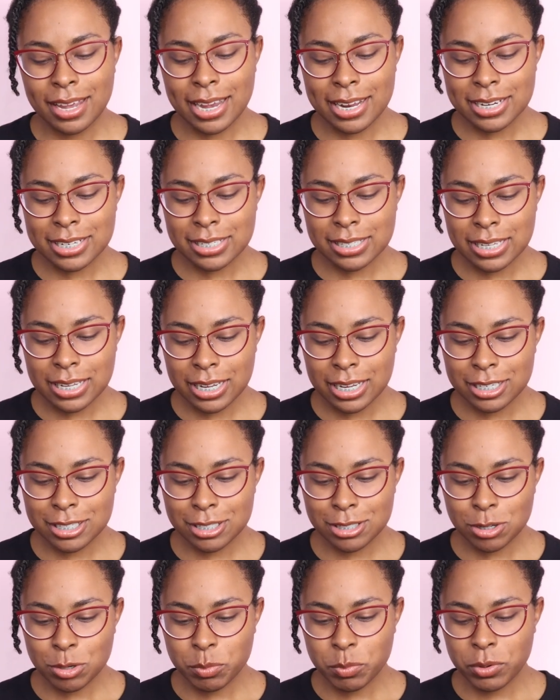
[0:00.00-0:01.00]
I just think
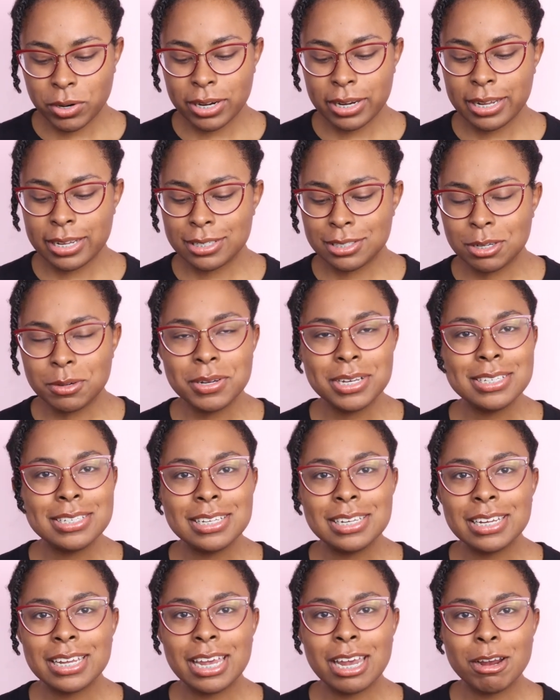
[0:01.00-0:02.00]
it's so pretty, so
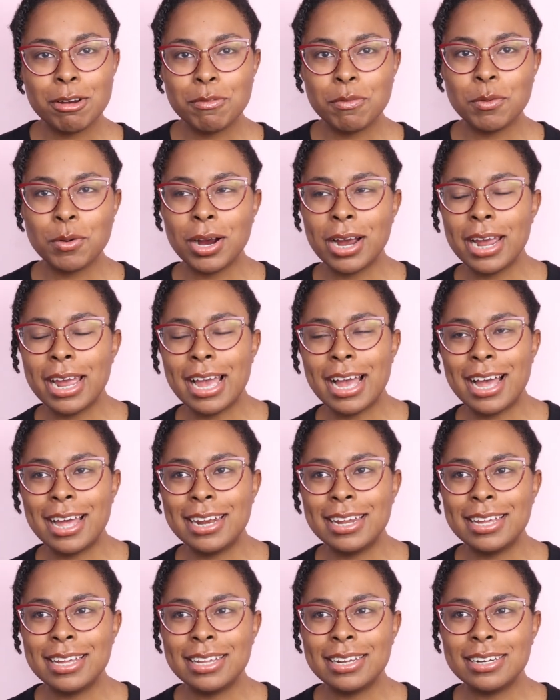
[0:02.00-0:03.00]
easy to care for. I
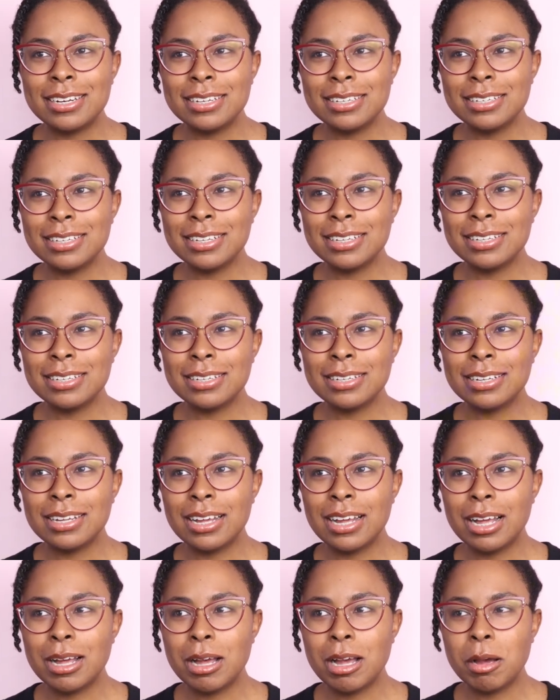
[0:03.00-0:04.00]
had it
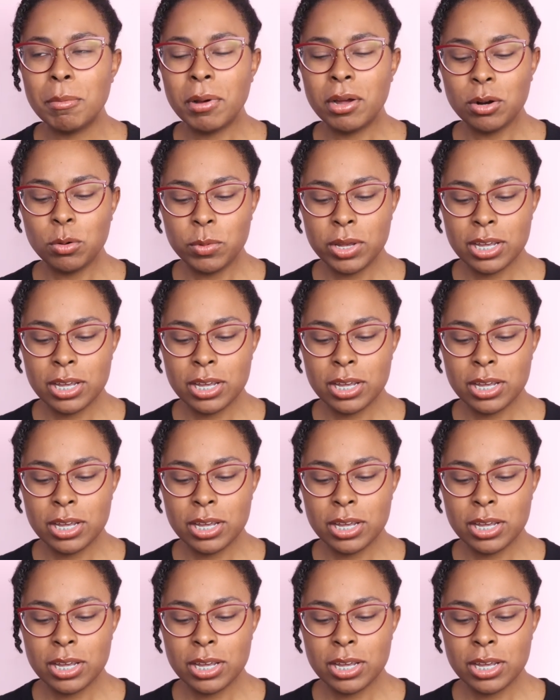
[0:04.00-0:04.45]
about a